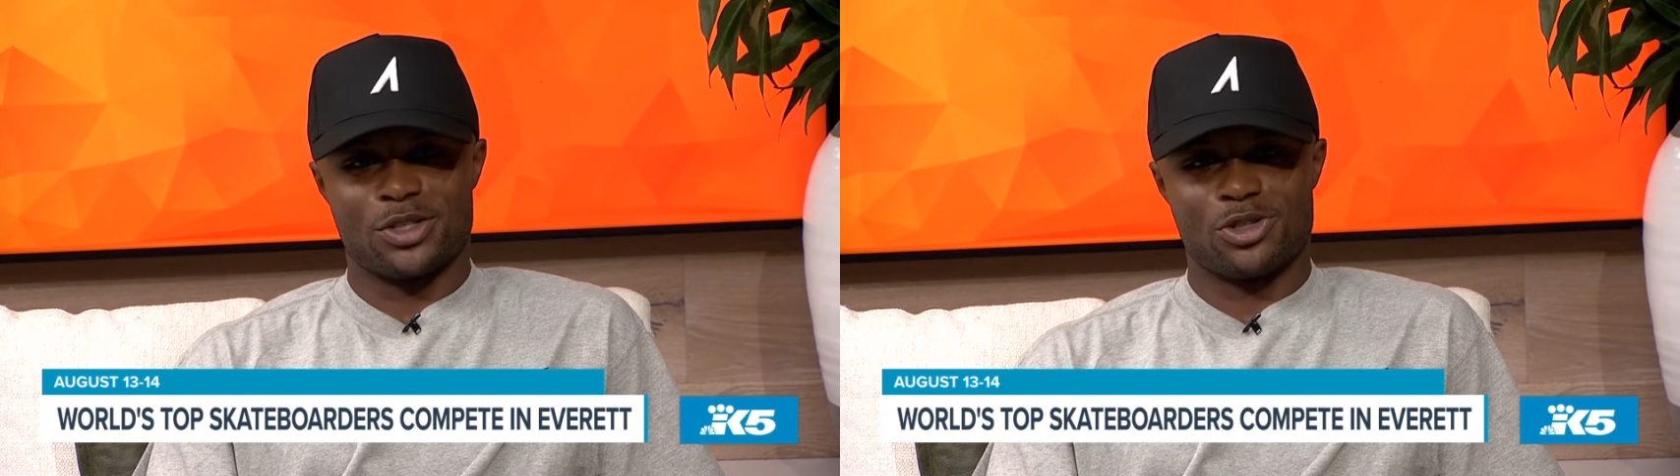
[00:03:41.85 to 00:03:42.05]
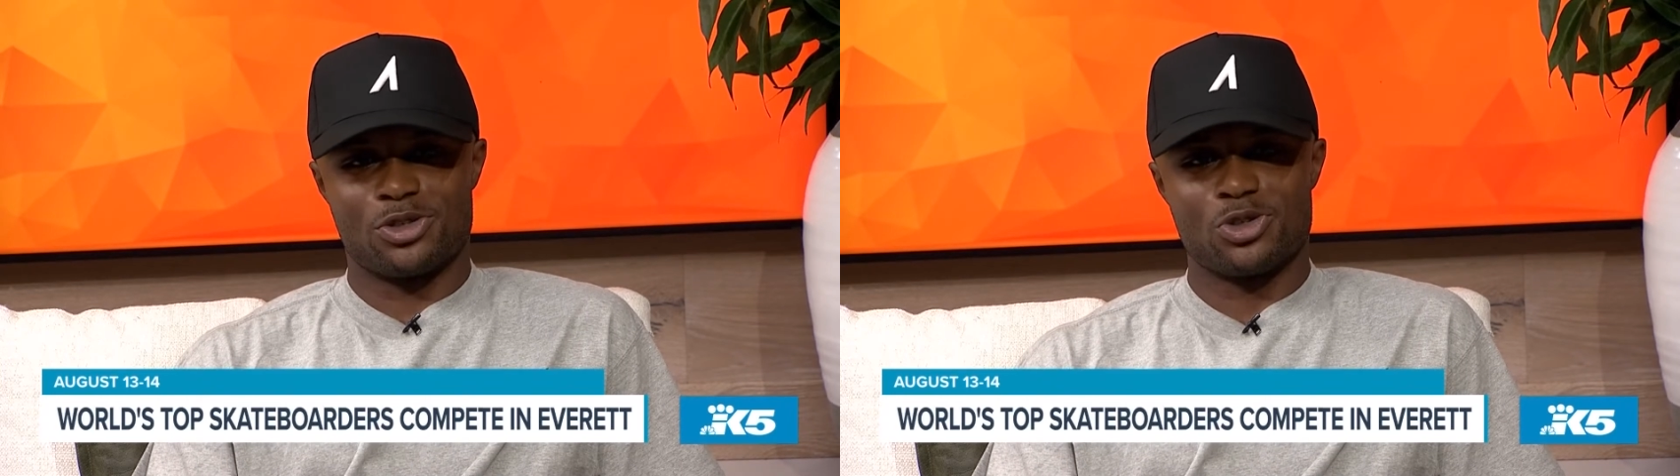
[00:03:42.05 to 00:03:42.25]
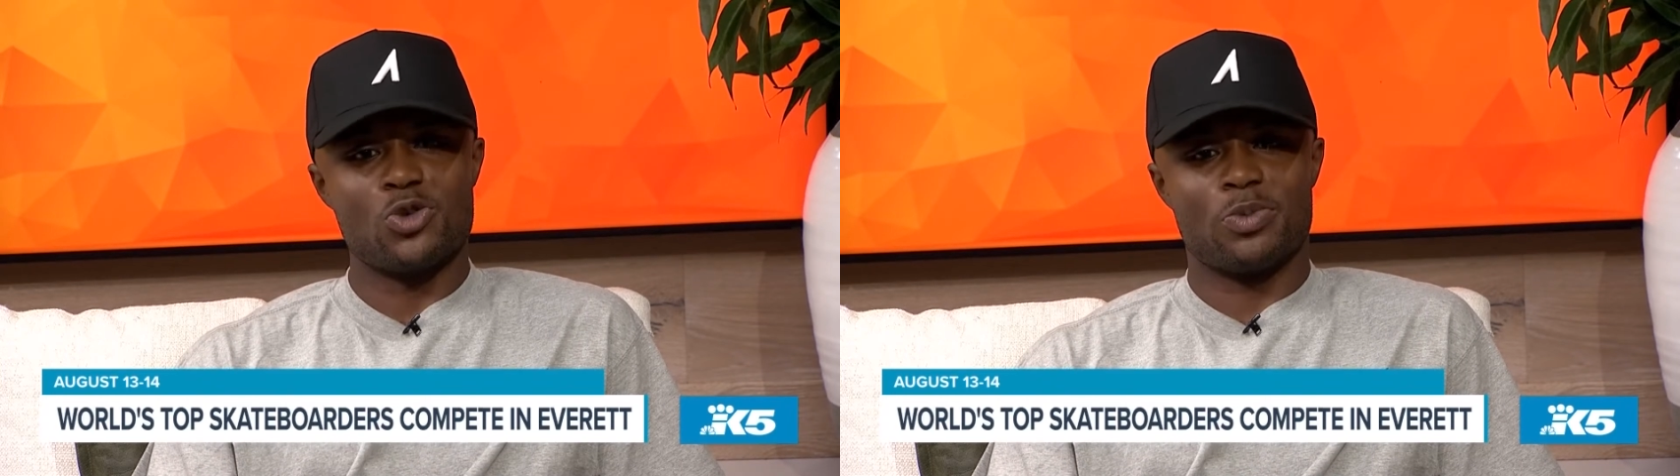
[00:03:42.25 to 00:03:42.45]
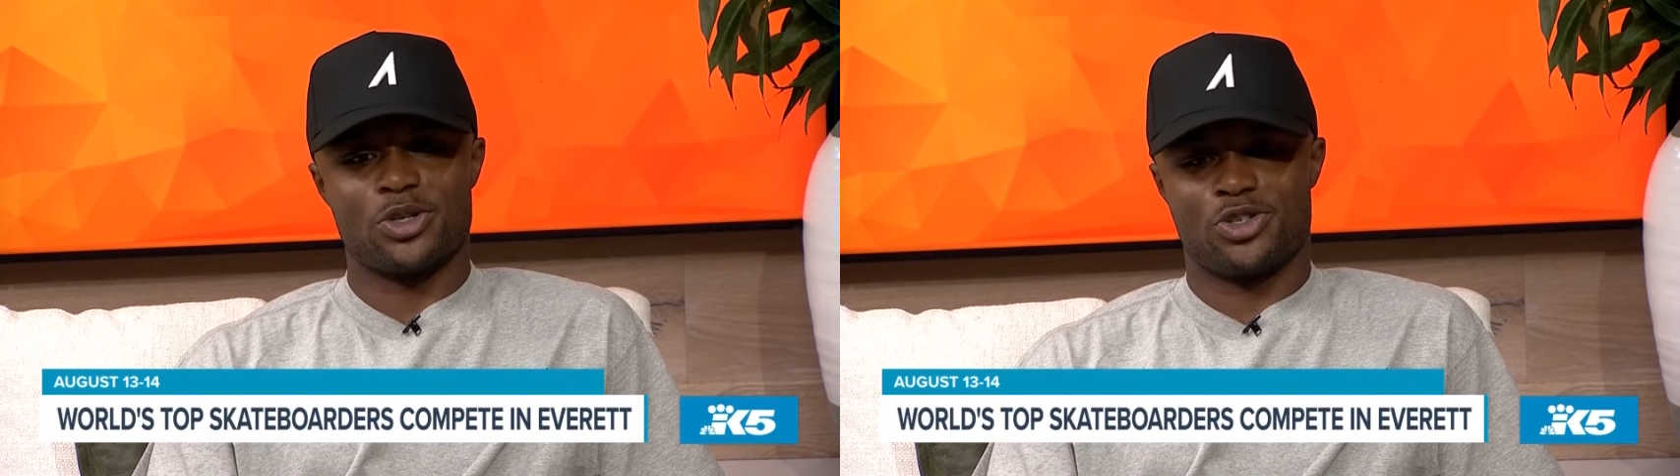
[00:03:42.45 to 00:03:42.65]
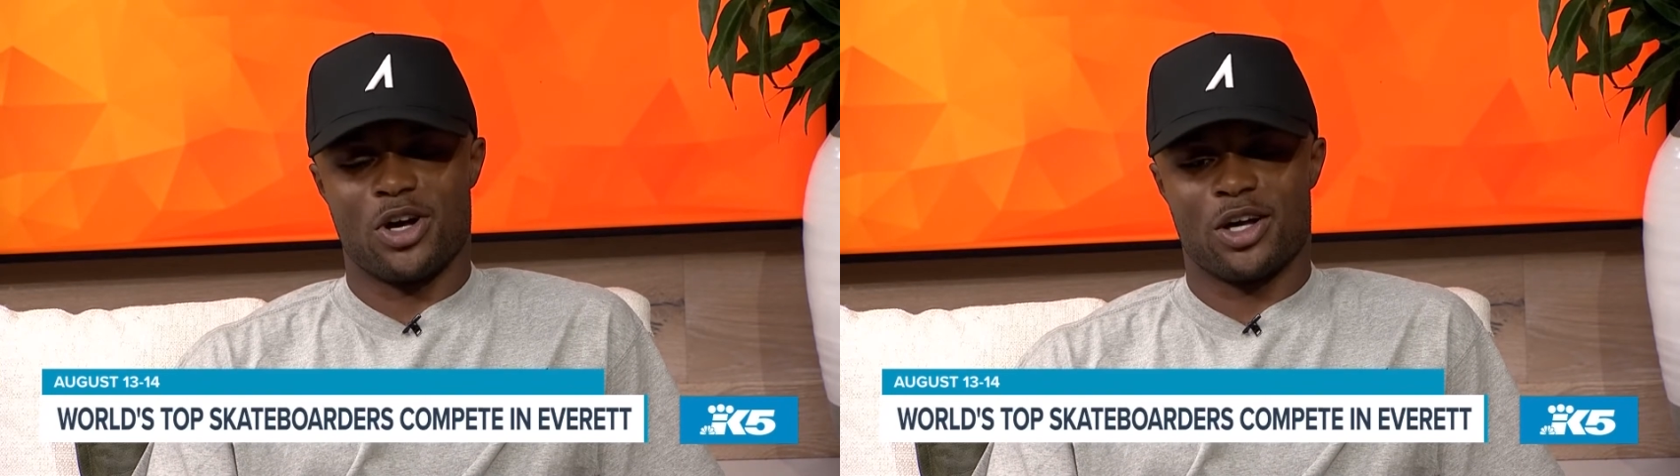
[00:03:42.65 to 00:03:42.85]
super
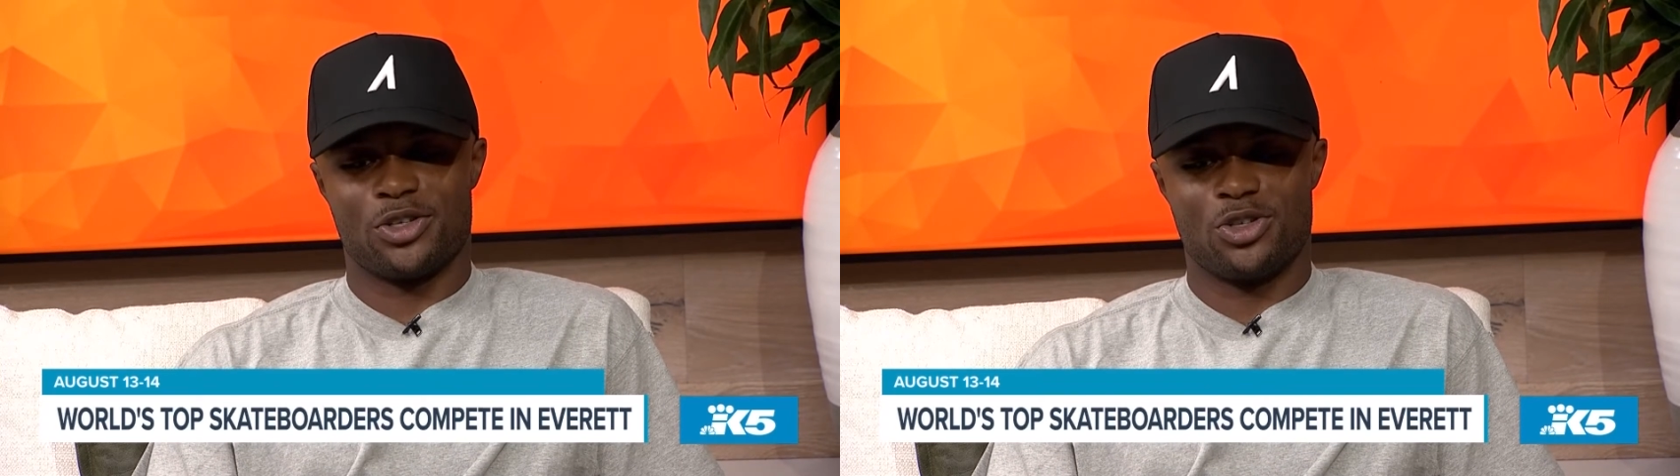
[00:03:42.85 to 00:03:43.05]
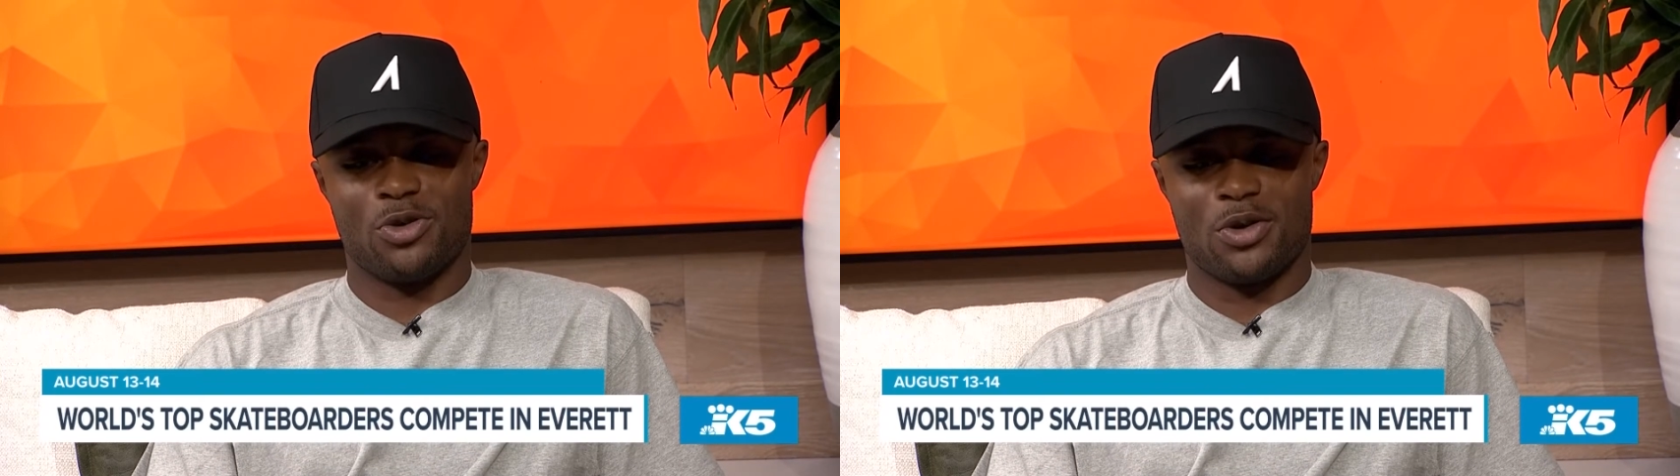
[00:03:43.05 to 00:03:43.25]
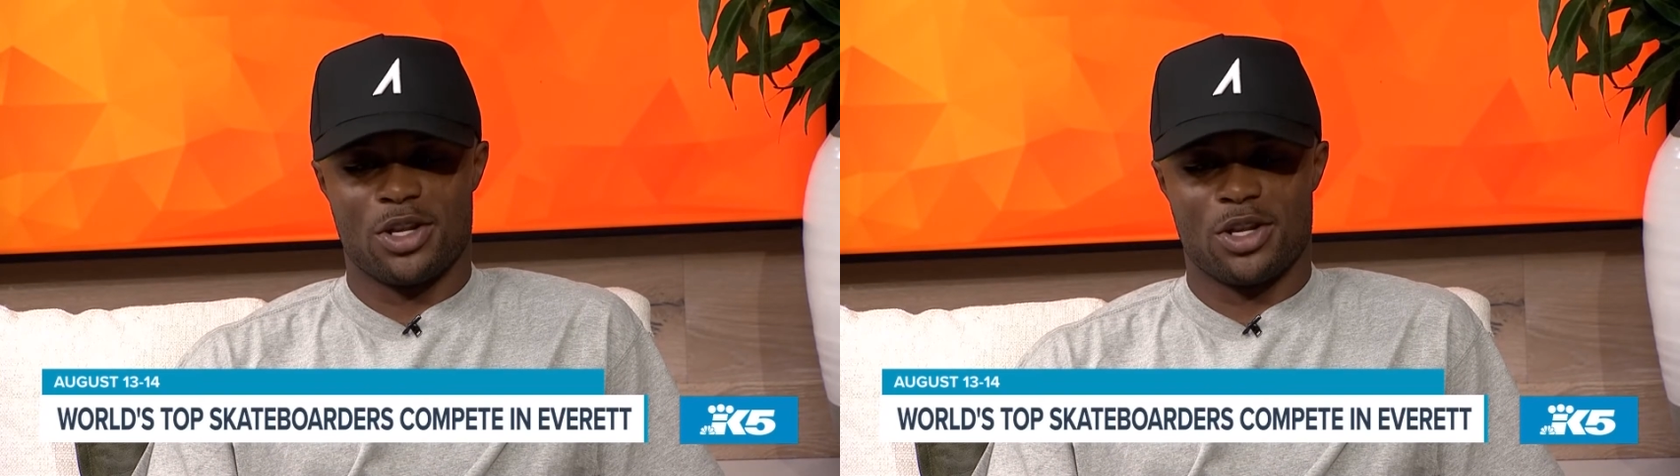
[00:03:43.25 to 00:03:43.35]
drawn to it.